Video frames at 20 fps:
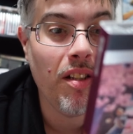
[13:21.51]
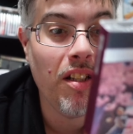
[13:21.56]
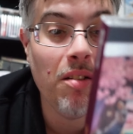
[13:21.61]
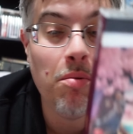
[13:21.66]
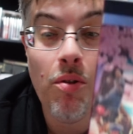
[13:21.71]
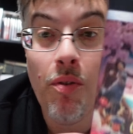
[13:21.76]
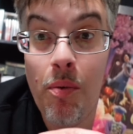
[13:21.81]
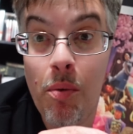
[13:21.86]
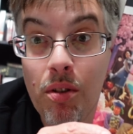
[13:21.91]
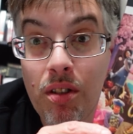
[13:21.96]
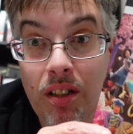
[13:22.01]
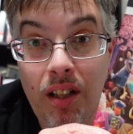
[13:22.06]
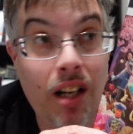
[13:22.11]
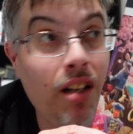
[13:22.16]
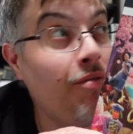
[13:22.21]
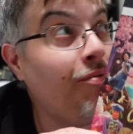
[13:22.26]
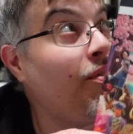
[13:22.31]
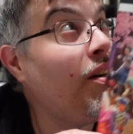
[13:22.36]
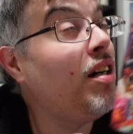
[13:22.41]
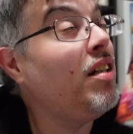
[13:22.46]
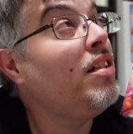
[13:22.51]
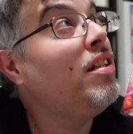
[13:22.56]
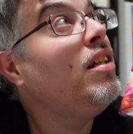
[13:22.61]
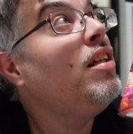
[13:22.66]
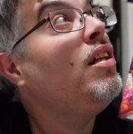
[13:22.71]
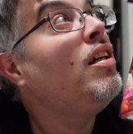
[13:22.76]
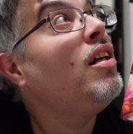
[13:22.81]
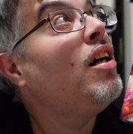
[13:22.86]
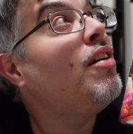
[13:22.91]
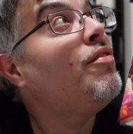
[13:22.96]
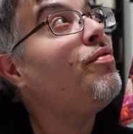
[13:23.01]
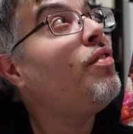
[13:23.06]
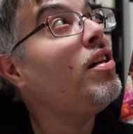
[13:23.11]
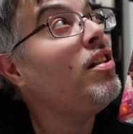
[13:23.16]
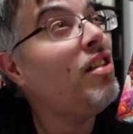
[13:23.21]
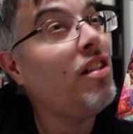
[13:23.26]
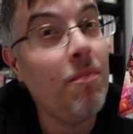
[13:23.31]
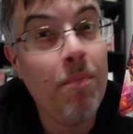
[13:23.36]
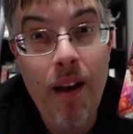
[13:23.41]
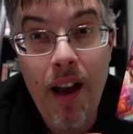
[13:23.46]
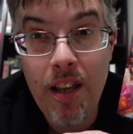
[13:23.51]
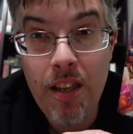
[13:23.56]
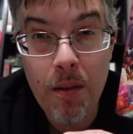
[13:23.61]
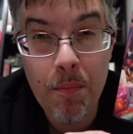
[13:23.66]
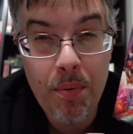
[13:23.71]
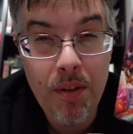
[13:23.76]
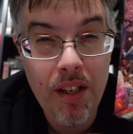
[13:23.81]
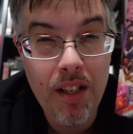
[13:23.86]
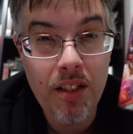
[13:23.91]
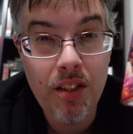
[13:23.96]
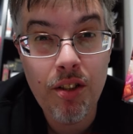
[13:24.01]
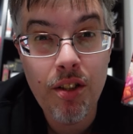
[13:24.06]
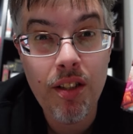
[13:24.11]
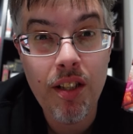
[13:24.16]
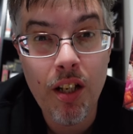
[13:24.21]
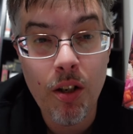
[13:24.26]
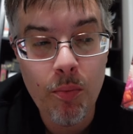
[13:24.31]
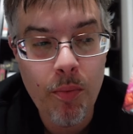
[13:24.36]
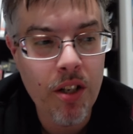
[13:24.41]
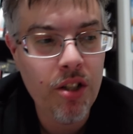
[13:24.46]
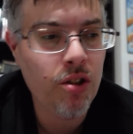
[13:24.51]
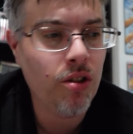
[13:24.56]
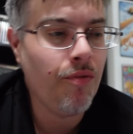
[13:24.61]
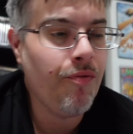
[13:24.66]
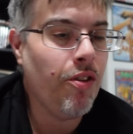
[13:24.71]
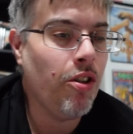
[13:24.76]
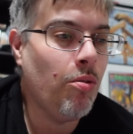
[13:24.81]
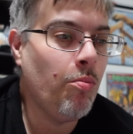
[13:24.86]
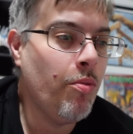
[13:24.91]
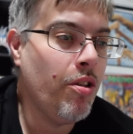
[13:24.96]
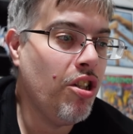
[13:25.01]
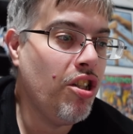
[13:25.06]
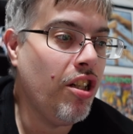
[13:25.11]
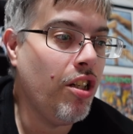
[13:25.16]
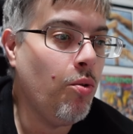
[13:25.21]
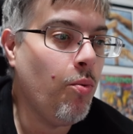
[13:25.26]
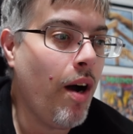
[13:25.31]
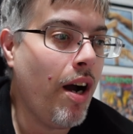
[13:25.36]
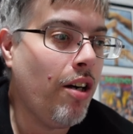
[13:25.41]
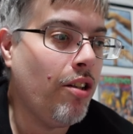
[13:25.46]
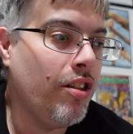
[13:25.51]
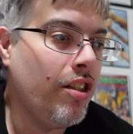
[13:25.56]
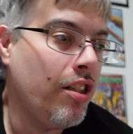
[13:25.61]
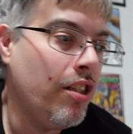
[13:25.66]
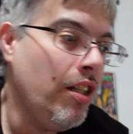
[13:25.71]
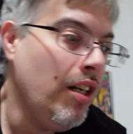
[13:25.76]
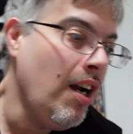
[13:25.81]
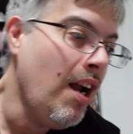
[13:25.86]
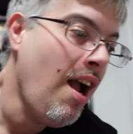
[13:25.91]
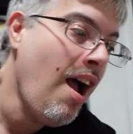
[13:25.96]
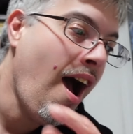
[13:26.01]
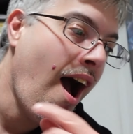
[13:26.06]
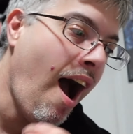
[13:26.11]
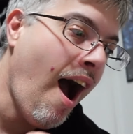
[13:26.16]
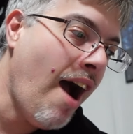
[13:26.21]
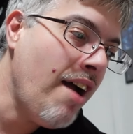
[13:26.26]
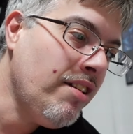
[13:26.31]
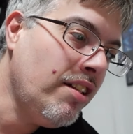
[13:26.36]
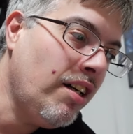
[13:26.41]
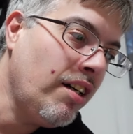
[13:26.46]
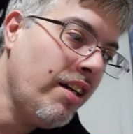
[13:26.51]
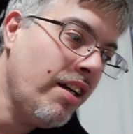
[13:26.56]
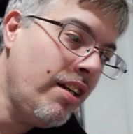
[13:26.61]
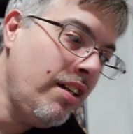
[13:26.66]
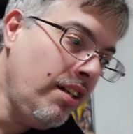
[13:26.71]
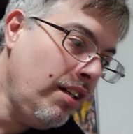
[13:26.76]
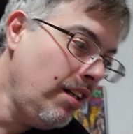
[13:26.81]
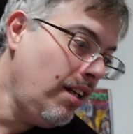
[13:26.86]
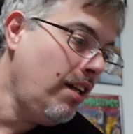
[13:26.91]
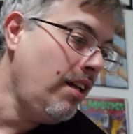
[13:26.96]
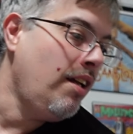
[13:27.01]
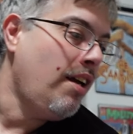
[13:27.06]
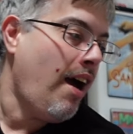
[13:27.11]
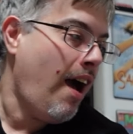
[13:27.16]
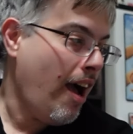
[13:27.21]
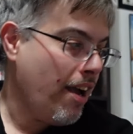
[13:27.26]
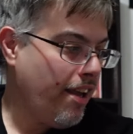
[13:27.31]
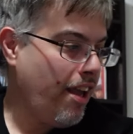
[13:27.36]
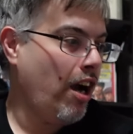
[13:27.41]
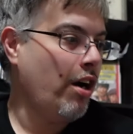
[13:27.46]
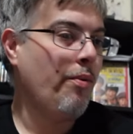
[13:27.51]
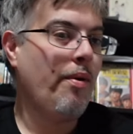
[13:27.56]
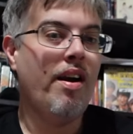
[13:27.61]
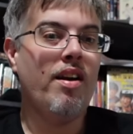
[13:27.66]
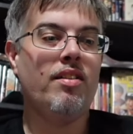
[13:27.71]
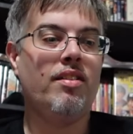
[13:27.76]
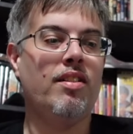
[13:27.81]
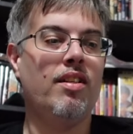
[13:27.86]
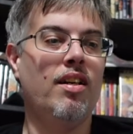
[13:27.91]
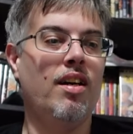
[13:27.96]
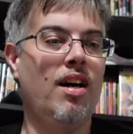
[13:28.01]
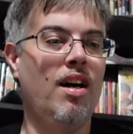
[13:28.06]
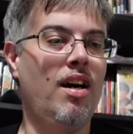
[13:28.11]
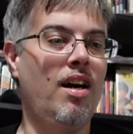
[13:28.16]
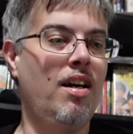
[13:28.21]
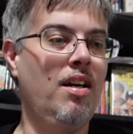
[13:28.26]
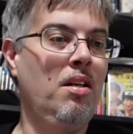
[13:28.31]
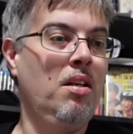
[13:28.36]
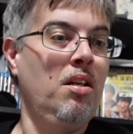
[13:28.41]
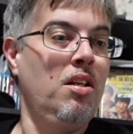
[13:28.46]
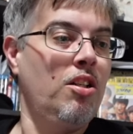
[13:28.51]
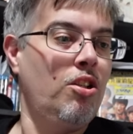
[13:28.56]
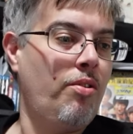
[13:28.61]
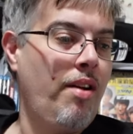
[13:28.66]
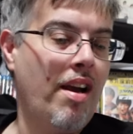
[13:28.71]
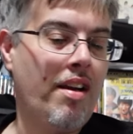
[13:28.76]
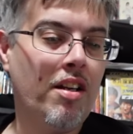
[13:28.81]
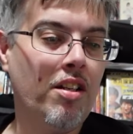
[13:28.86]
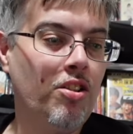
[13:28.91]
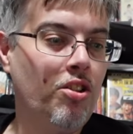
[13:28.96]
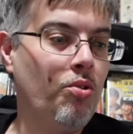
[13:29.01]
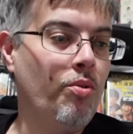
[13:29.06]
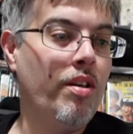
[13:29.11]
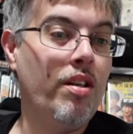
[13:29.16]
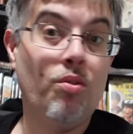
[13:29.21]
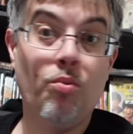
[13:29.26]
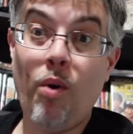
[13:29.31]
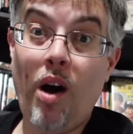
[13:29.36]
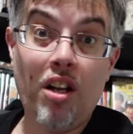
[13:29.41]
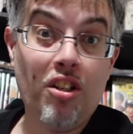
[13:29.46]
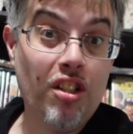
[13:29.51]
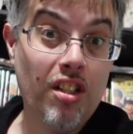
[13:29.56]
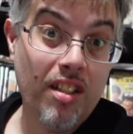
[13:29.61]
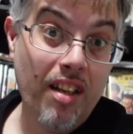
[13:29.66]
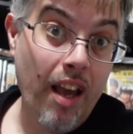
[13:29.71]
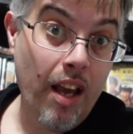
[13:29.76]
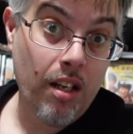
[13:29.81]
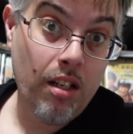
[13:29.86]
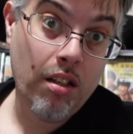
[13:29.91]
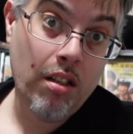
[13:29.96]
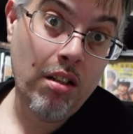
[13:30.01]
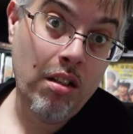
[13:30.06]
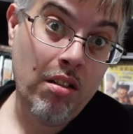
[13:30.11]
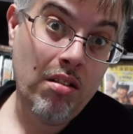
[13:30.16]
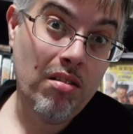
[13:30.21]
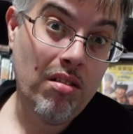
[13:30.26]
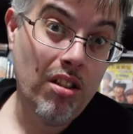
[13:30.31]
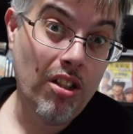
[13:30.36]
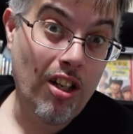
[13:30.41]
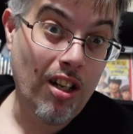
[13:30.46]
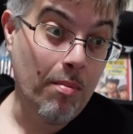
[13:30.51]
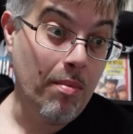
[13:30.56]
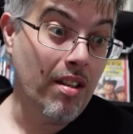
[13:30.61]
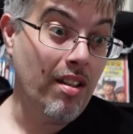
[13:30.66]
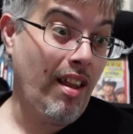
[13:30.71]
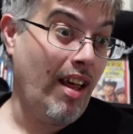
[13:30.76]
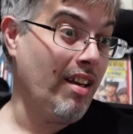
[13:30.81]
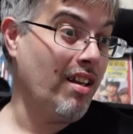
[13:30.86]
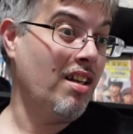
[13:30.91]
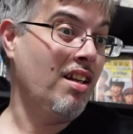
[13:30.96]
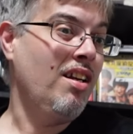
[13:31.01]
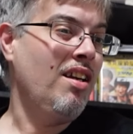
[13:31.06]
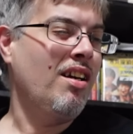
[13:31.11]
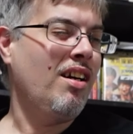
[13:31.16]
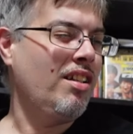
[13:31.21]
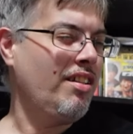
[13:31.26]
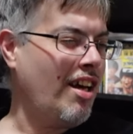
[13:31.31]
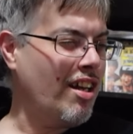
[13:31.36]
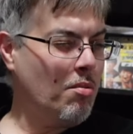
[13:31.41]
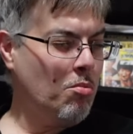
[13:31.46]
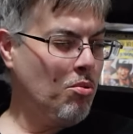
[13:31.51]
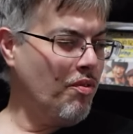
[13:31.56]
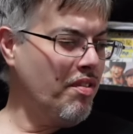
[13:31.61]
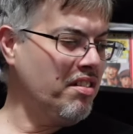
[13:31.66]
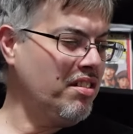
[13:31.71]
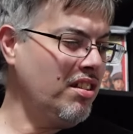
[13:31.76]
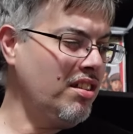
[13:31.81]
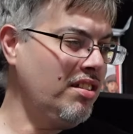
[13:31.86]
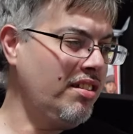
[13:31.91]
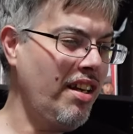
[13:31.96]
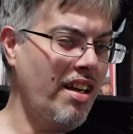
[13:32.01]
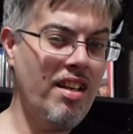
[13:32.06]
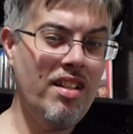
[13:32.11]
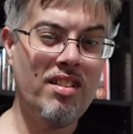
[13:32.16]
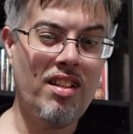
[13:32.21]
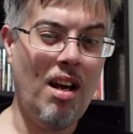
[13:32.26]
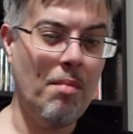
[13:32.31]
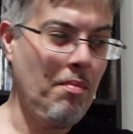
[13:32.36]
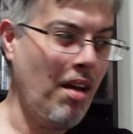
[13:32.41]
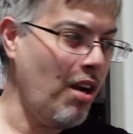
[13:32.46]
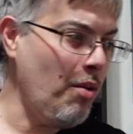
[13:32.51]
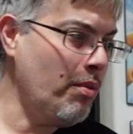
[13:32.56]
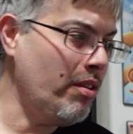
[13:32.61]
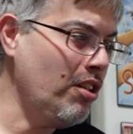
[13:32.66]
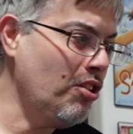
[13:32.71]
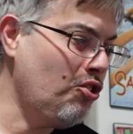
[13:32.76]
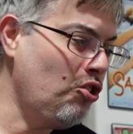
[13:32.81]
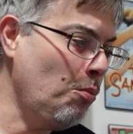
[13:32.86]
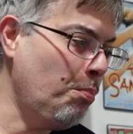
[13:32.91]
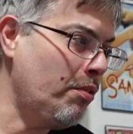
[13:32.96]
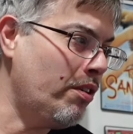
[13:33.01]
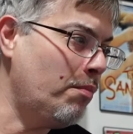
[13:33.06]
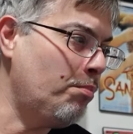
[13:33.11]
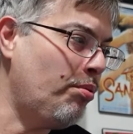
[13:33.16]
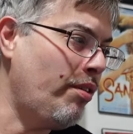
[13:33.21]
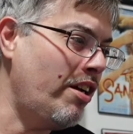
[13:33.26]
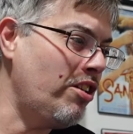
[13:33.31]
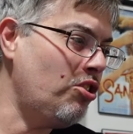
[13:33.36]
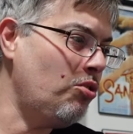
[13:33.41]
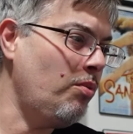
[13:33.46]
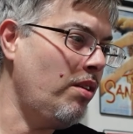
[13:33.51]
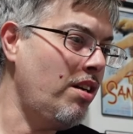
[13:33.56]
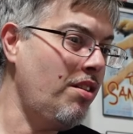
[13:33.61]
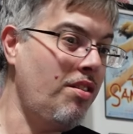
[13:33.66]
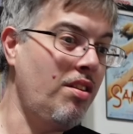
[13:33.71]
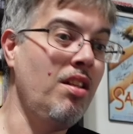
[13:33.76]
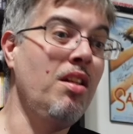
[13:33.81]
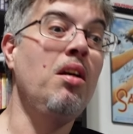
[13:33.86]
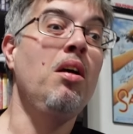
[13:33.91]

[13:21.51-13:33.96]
This movie was a lot of fun. A fun companion piece to the original film with Gene Wilder. I dug it. I can't wait to uh, crack into it and watch it again. You know what I mean? Like, a lot of movies these days I'm not really super impressed with.